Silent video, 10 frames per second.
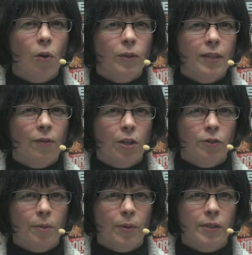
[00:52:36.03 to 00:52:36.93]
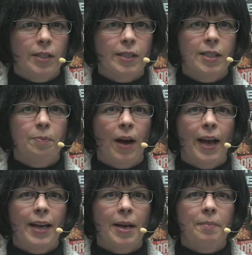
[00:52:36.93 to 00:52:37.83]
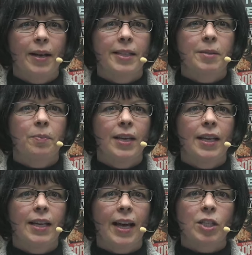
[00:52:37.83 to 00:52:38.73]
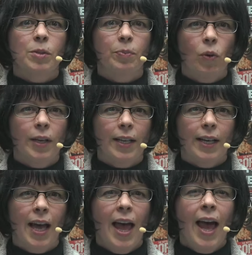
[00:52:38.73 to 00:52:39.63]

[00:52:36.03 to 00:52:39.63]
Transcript: only vulnerable to spying but is being exploited.